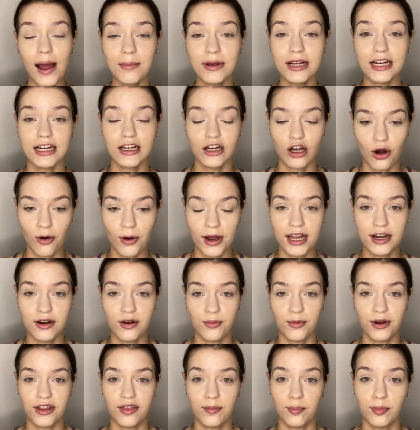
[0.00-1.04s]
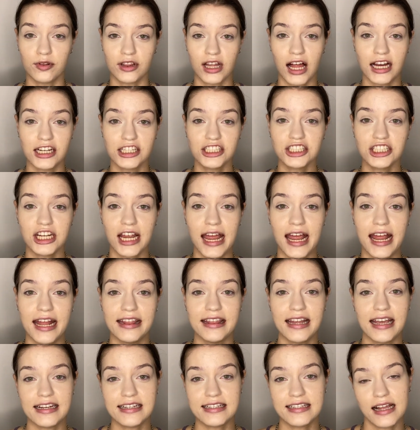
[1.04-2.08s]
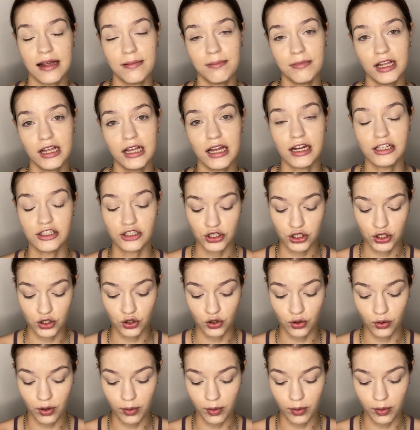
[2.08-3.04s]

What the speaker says: gonna go in with blush, and they sent me 2